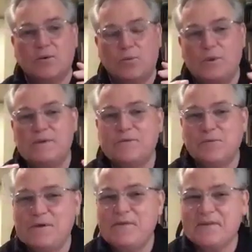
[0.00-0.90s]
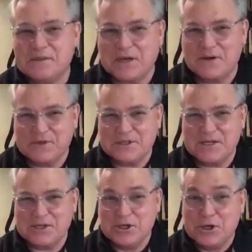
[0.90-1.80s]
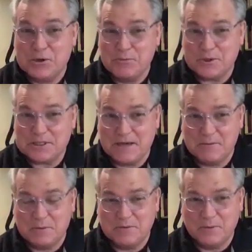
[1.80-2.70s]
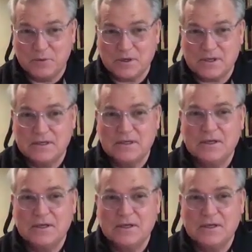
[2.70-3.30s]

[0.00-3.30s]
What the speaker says: we've had this conversation numerous times before.